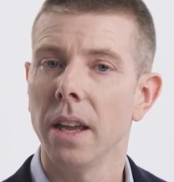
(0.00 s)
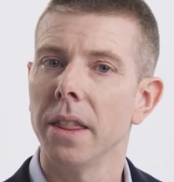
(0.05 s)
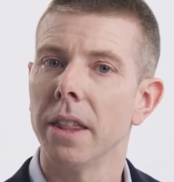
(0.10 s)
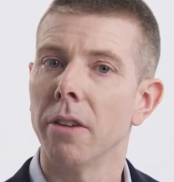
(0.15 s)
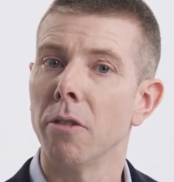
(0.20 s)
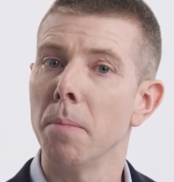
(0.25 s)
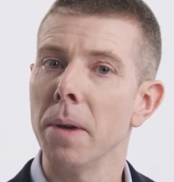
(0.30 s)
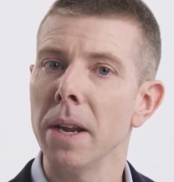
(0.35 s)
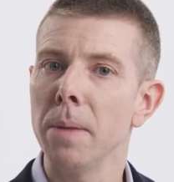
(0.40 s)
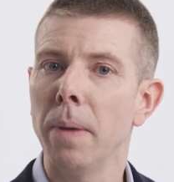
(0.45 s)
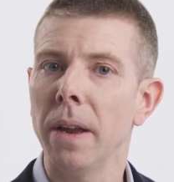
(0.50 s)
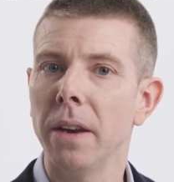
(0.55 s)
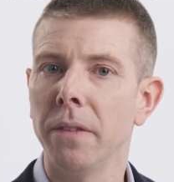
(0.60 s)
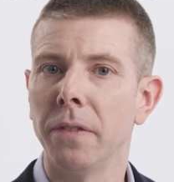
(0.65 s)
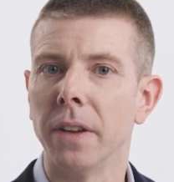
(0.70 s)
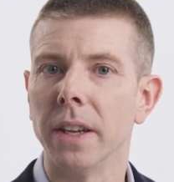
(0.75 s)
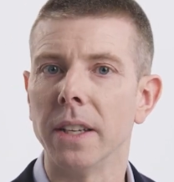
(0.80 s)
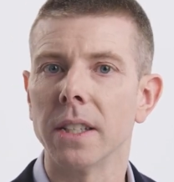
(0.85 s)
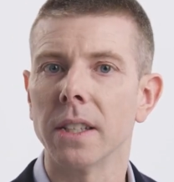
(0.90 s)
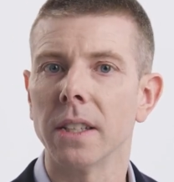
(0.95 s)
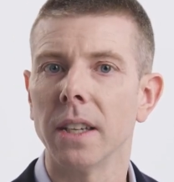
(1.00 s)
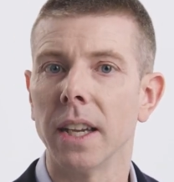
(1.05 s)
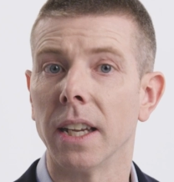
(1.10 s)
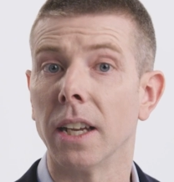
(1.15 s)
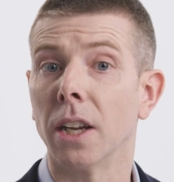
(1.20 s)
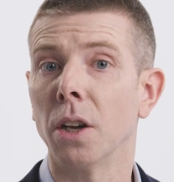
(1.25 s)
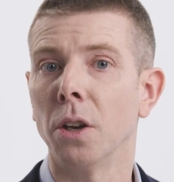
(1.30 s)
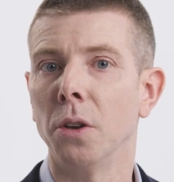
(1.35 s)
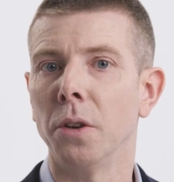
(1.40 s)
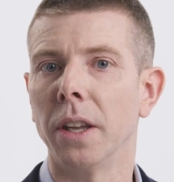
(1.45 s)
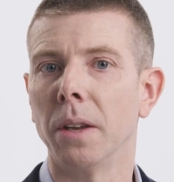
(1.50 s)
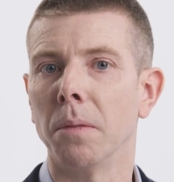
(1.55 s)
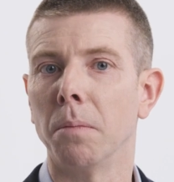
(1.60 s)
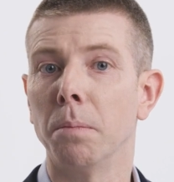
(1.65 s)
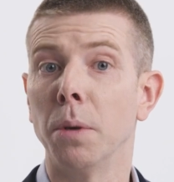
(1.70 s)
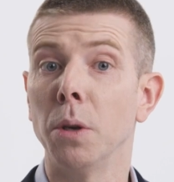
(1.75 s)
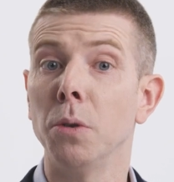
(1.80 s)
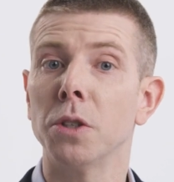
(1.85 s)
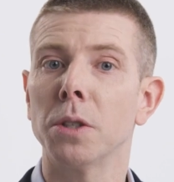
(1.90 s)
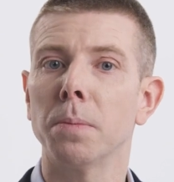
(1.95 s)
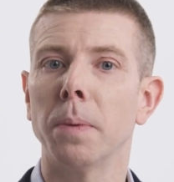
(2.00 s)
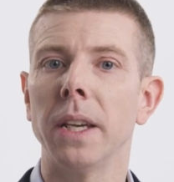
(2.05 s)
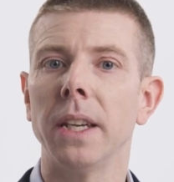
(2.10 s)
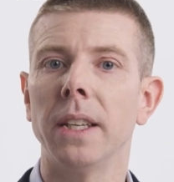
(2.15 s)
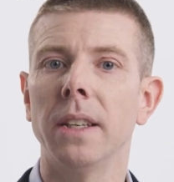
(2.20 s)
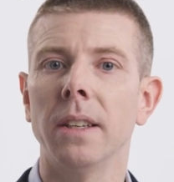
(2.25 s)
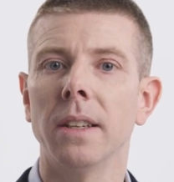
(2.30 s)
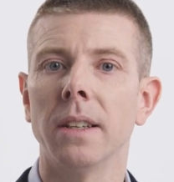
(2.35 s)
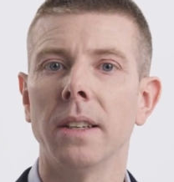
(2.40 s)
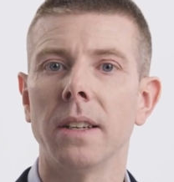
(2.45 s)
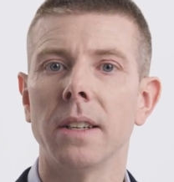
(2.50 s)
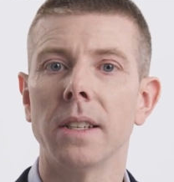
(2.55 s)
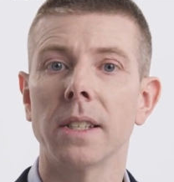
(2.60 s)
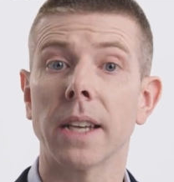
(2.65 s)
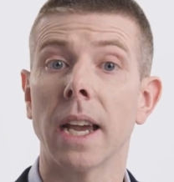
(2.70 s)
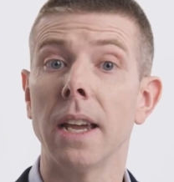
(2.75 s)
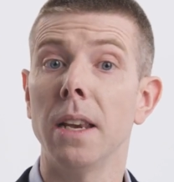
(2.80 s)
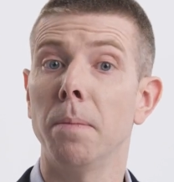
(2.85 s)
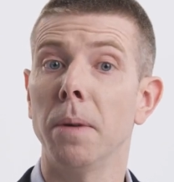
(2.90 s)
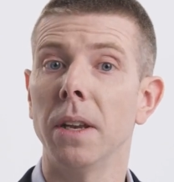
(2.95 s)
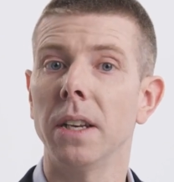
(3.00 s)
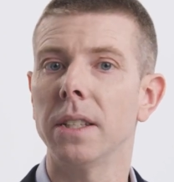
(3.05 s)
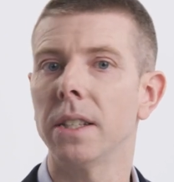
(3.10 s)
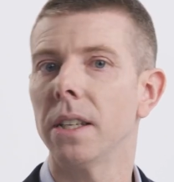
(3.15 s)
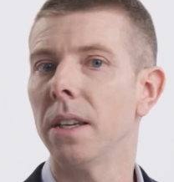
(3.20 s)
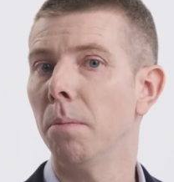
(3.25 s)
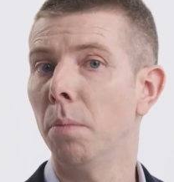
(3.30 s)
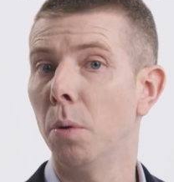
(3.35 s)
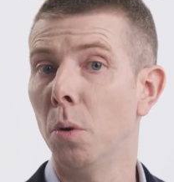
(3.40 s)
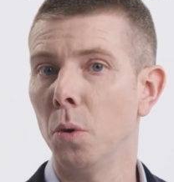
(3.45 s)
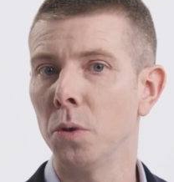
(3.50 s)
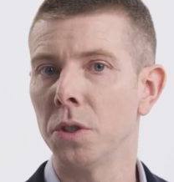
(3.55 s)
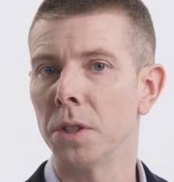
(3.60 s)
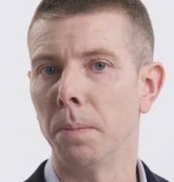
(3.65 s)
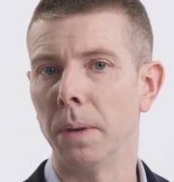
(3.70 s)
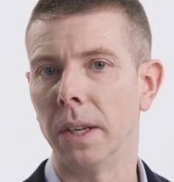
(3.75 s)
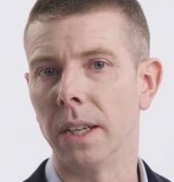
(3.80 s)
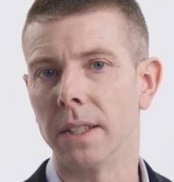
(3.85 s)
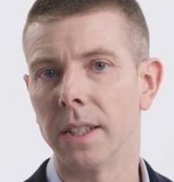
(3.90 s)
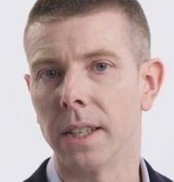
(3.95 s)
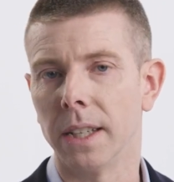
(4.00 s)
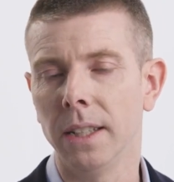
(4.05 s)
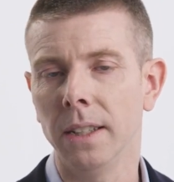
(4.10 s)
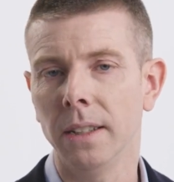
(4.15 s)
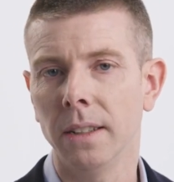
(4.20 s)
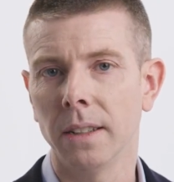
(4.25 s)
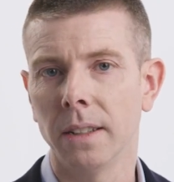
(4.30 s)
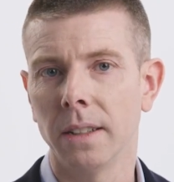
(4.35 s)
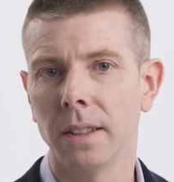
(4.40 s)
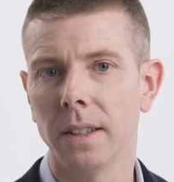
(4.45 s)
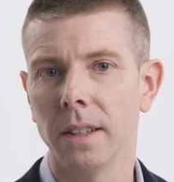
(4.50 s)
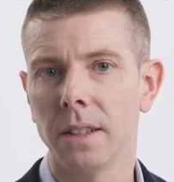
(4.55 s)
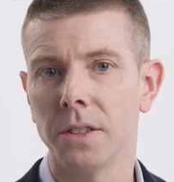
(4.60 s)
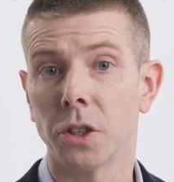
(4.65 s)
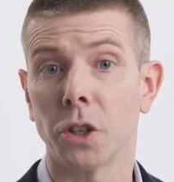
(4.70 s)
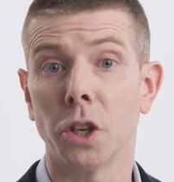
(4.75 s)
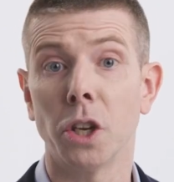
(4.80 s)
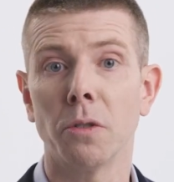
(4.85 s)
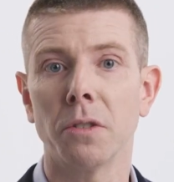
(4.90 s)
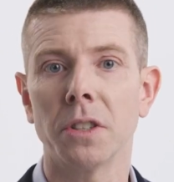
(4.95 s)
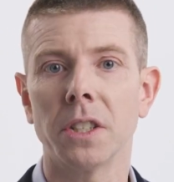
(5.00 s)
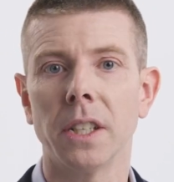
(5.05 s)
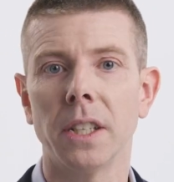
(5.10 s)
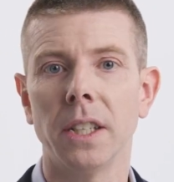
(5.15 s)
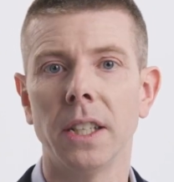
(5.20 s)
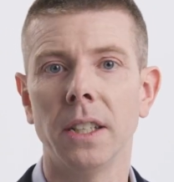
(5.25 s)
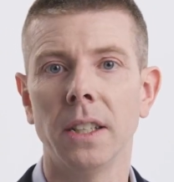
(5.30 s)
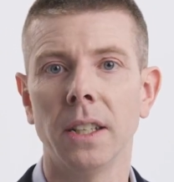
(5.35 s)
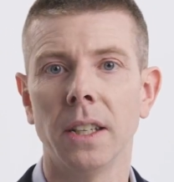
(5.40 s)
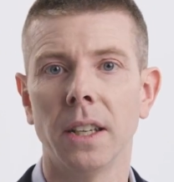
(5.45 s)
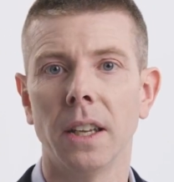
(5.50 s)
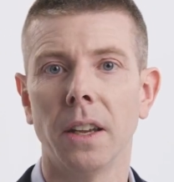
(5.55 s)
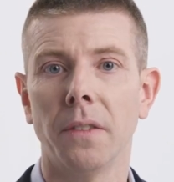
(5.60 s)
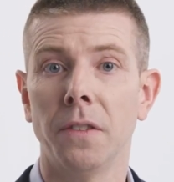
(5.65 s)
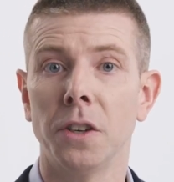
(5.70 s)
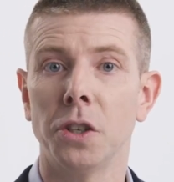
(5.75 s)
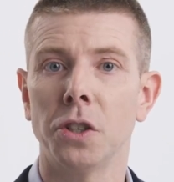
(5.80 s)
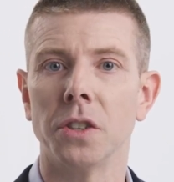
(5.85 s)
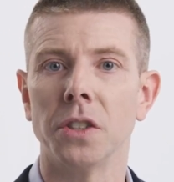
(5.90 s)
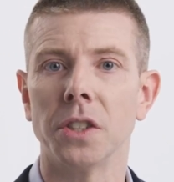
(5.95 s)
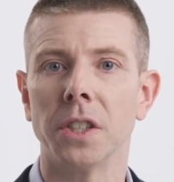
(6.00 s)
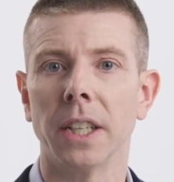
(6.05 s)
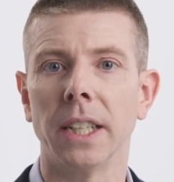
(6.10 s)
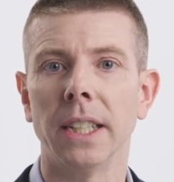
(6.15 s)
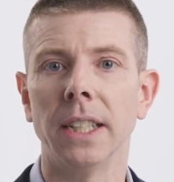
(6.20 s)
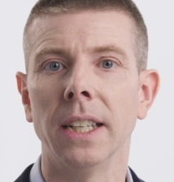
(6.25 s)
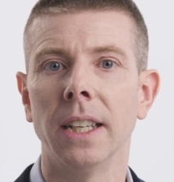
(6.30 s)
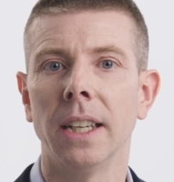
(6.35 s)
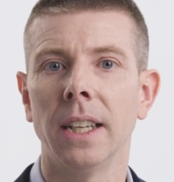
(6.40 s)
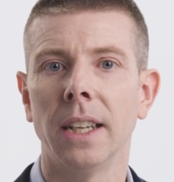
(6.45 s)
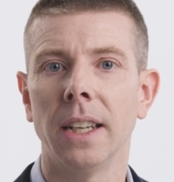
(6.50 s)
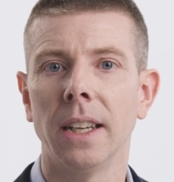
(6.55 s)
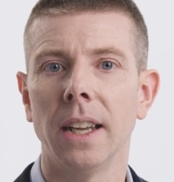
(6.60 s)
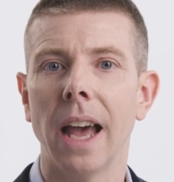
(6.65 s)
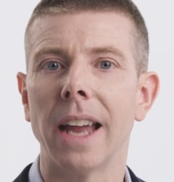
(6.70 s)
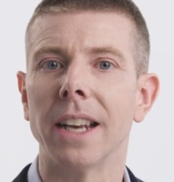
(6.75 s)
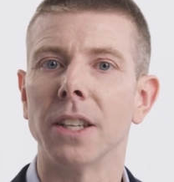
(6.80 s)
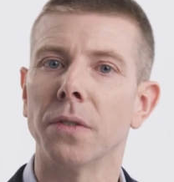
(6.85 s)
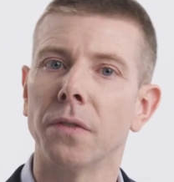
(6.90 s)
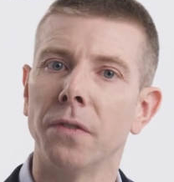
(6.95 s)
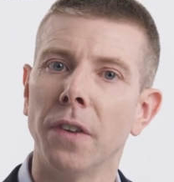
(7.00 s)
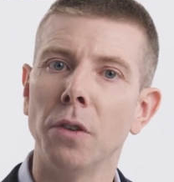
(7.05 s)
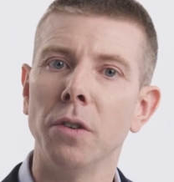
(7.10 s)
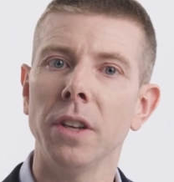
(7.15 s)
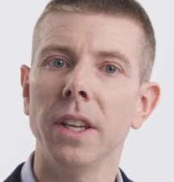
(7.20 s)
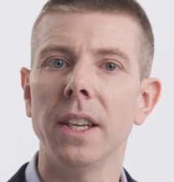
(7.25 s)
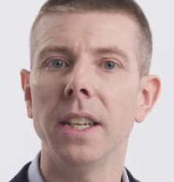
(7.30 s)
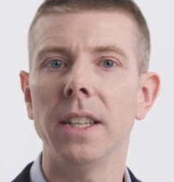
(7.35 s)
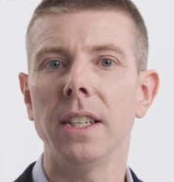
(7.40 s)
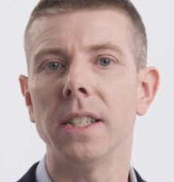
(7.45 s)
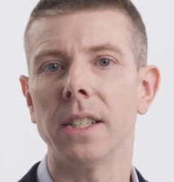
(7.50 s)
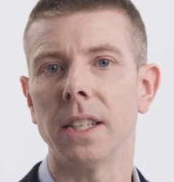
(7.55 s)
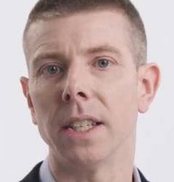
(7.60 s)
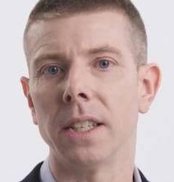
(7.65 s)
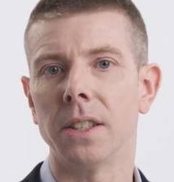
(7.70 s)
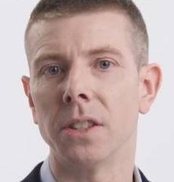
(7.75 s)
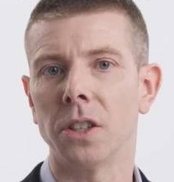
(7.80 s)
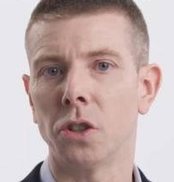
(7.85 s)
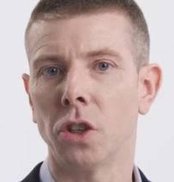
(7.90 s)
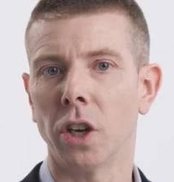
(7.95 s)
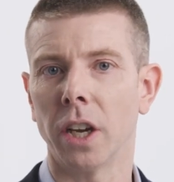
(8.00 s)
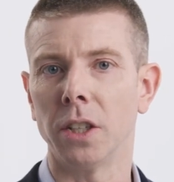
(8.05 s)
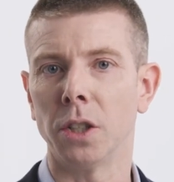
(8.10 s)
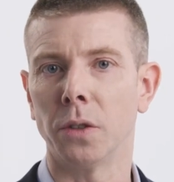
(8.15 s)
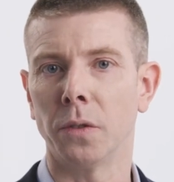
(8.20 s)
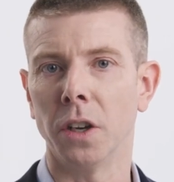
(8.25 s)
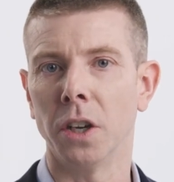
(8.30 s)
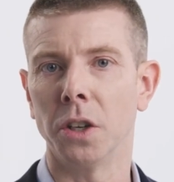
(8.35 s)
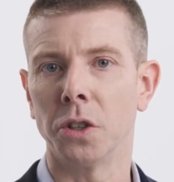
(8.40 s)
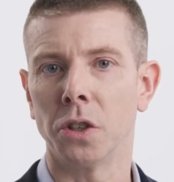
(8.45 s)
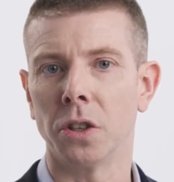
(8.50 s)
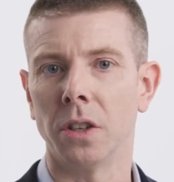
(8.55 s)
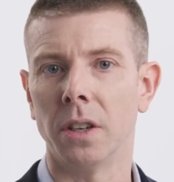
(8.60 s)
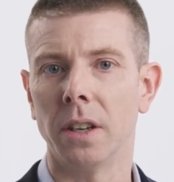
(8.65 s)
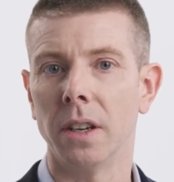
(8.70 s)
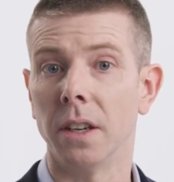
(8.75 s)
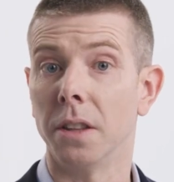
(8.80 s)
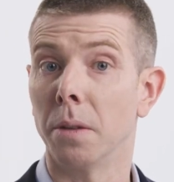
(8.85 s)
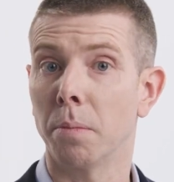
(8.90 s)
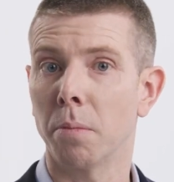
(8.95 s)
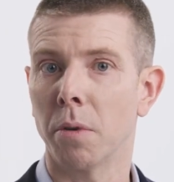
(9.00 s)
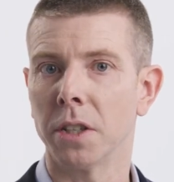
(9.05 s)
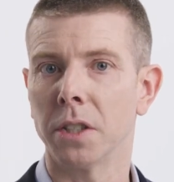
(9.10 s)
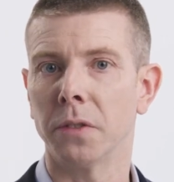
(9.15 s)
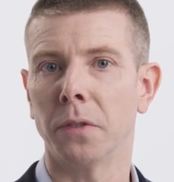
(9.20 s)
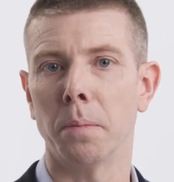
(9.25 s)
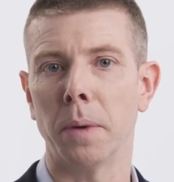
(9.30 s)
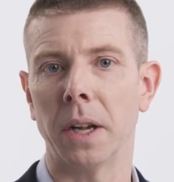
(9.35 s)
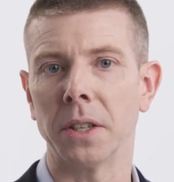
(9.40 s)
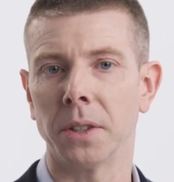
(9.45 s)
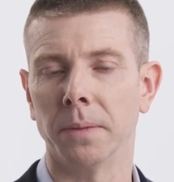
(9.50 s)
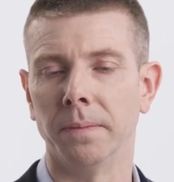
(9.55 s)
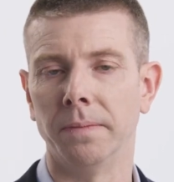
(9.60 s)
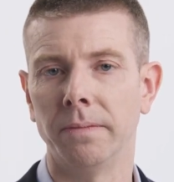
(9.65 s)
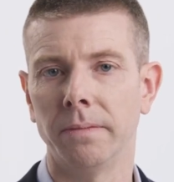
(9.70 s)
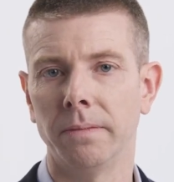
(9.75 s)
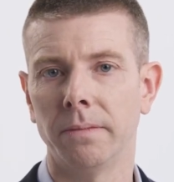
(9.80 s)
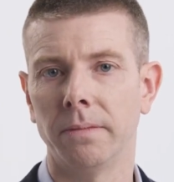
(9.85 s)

There are many benefits, including boot speed, scalability and portability, security, efficiency, and it's very easy to change version at the press of a button.